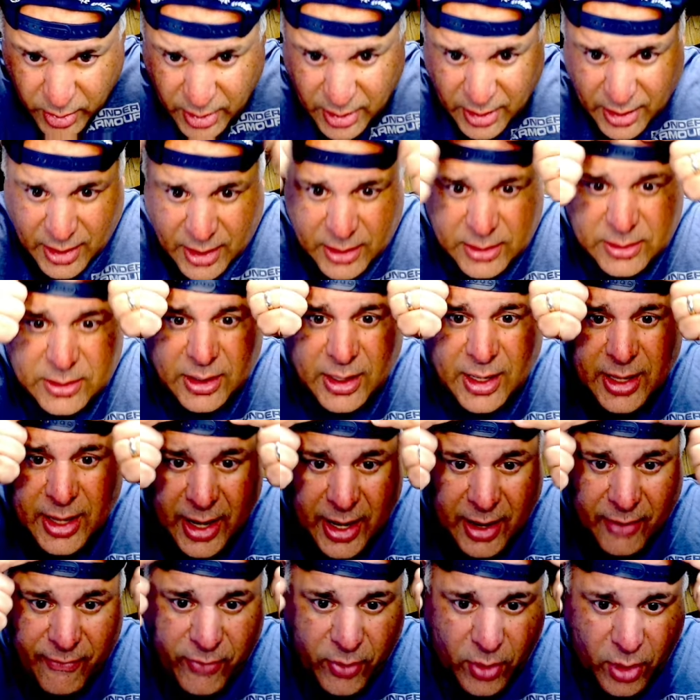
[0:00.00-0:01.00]
is the
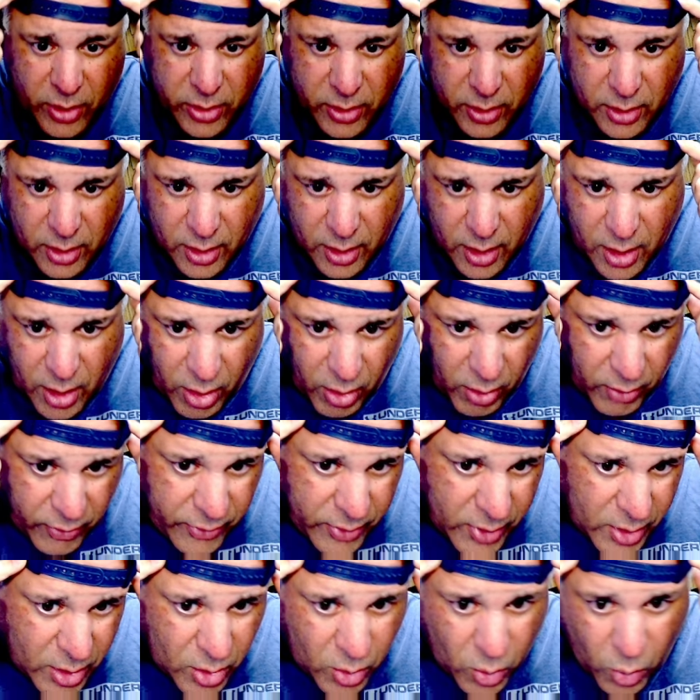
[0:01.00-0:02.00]
Godfather of the
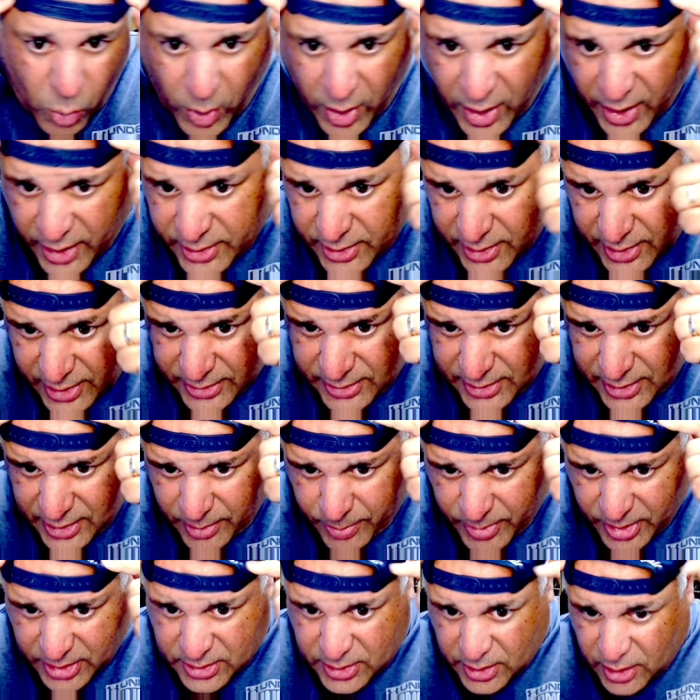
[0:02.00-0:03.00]
Gulf. Why did I
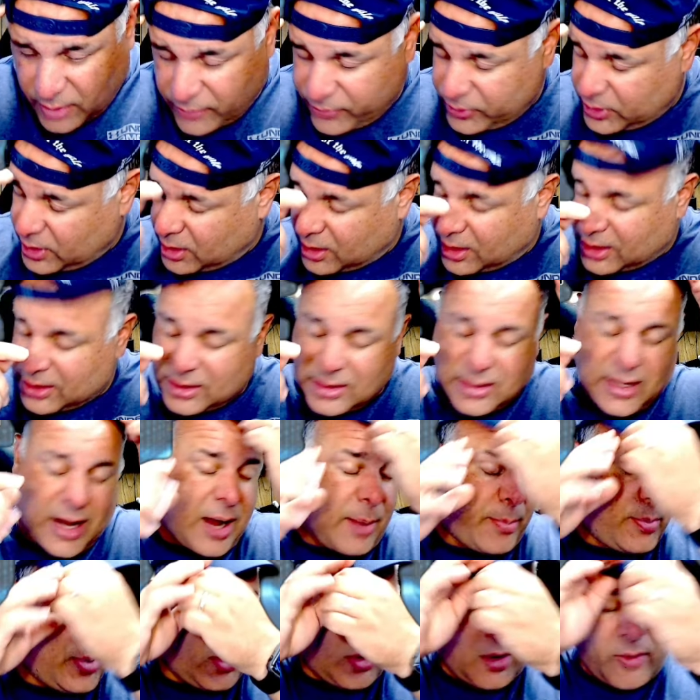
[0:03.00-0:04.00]
deem myself the
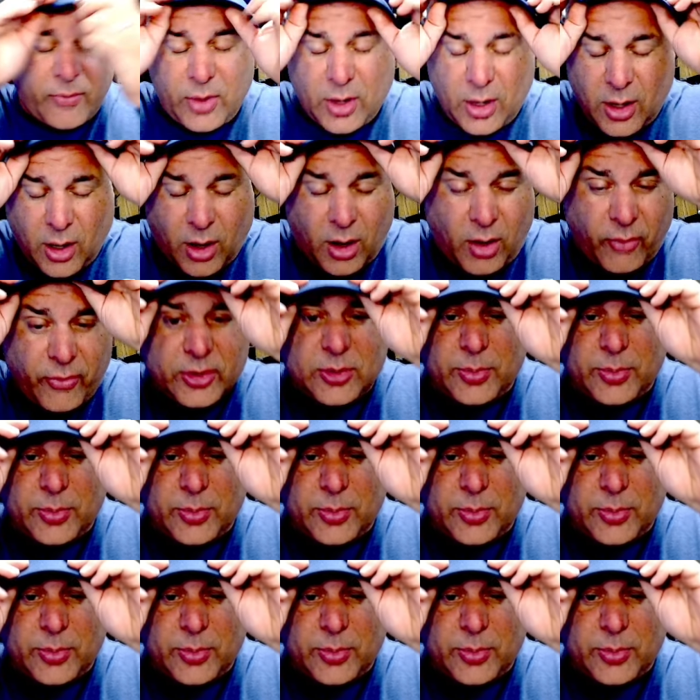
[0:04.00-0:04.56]
Gestapo of the Gulf?